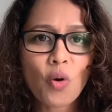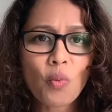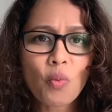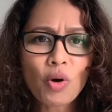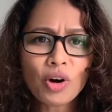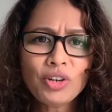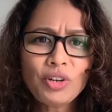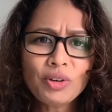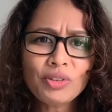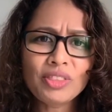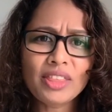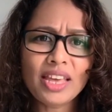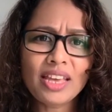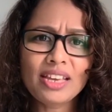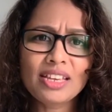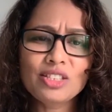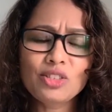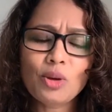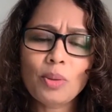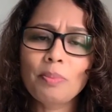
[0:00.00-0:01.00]
What do you
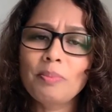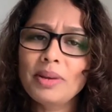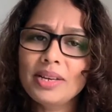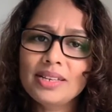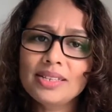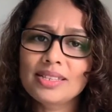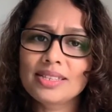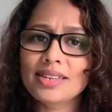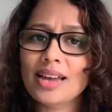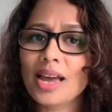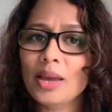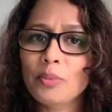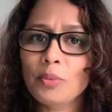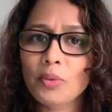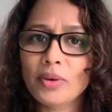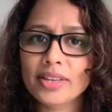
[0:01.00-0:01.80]
think is your biggest time